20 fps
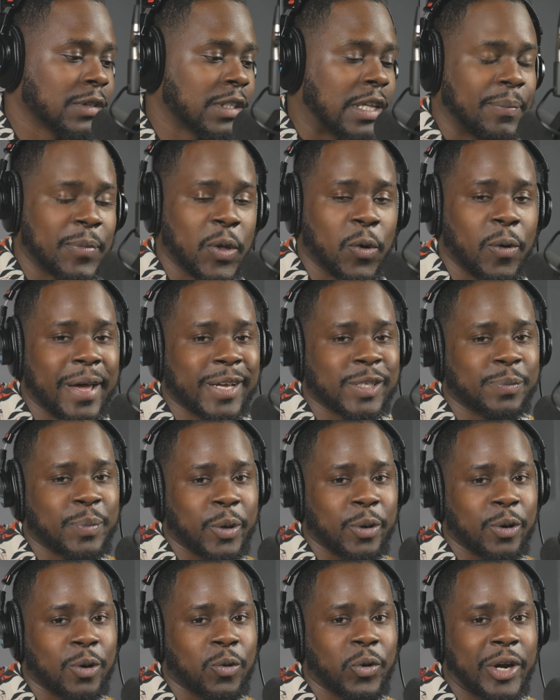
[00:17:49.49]
I'm no
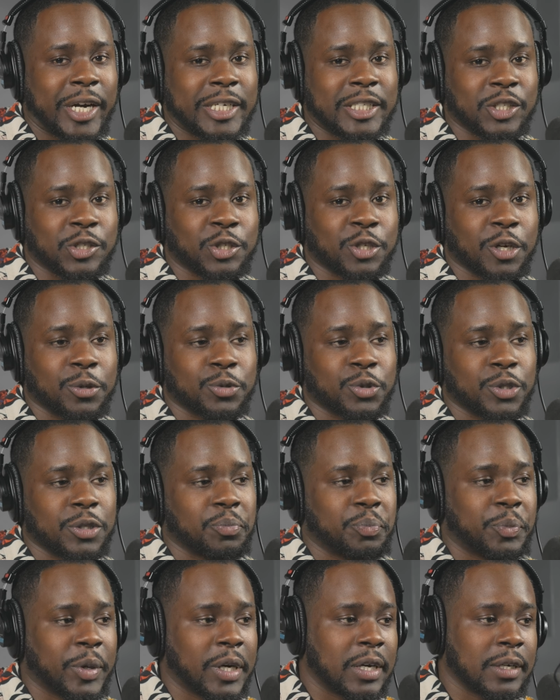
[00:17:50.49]
expert on raising
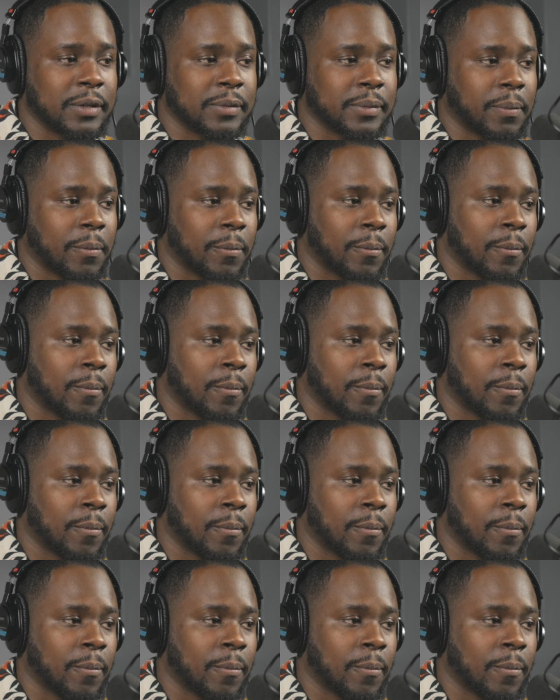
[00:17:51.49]
children, but